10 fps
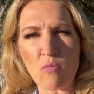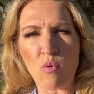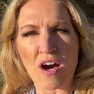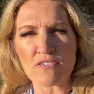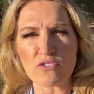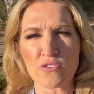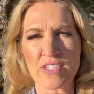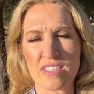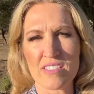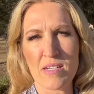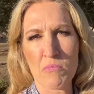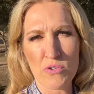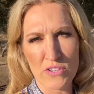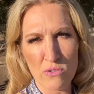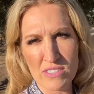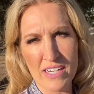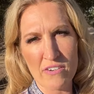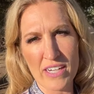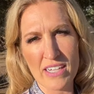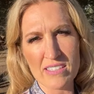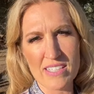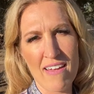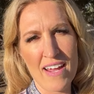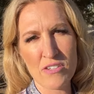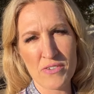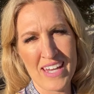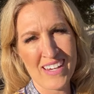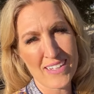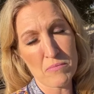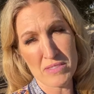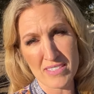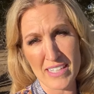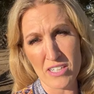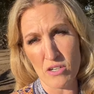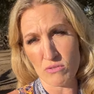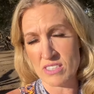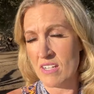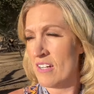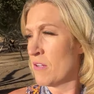water during the summer in those areas, and you can get mosquitoes.